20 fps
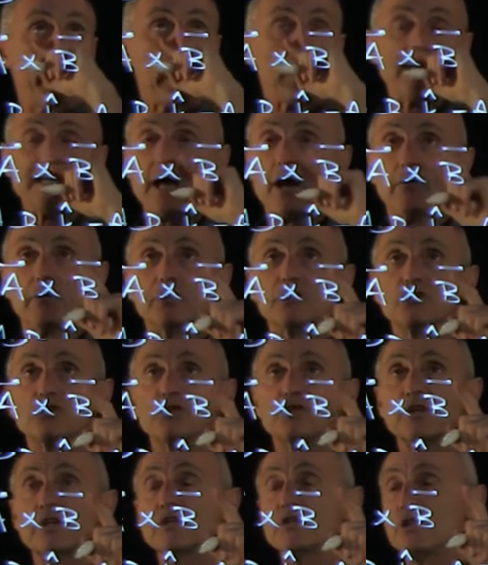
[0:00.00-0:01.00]
And now let's
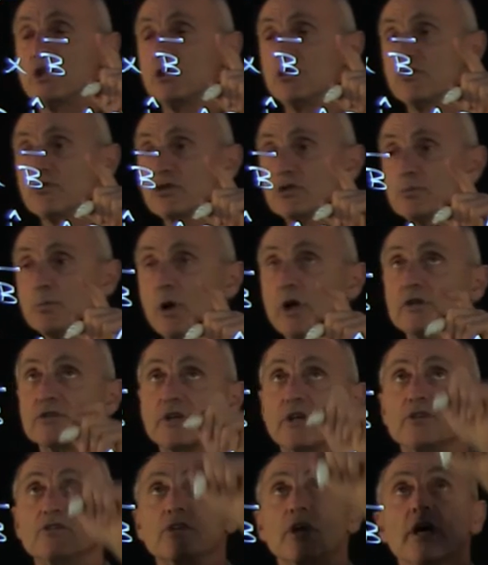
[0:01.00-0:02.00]
just continue this
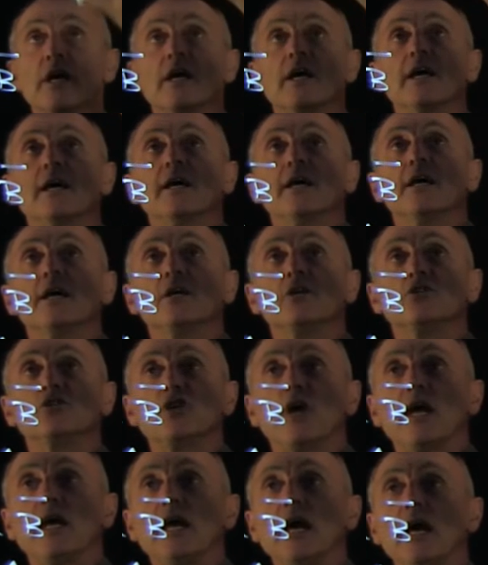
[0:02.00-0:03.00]
process.
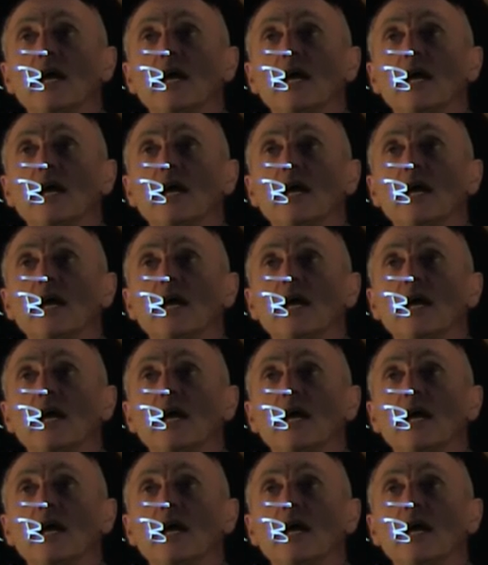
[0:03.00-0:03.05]
J